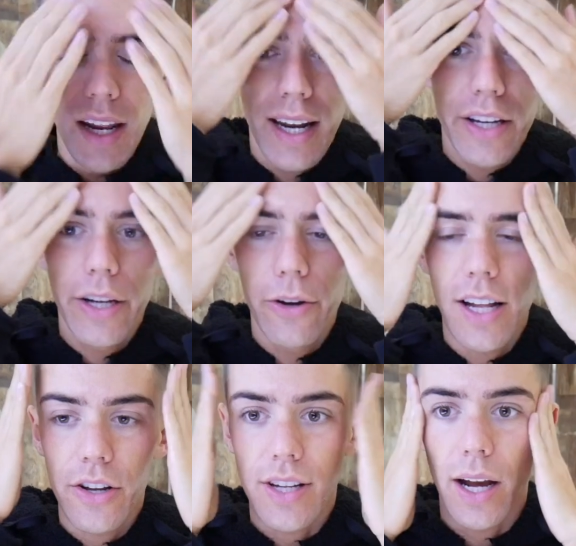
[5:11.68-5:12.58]
Like
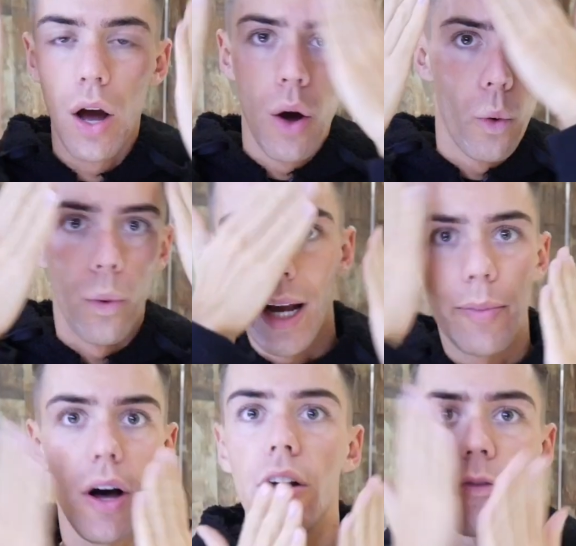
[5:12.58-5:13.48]
usually I just like
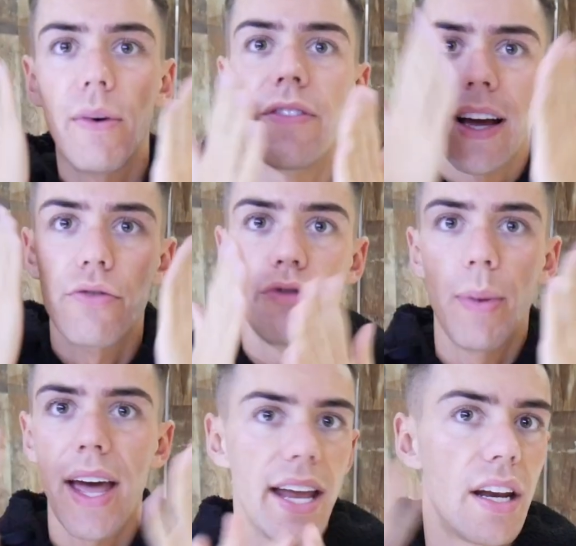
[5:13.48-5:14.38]
wipe all over my face,
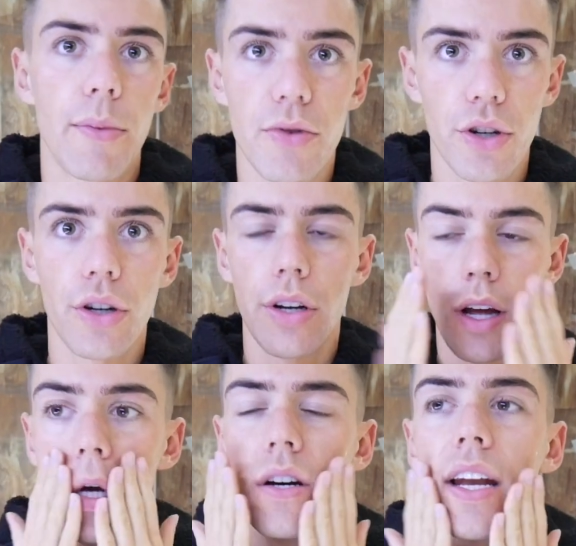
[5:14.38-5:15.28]
rub it in and I'm done.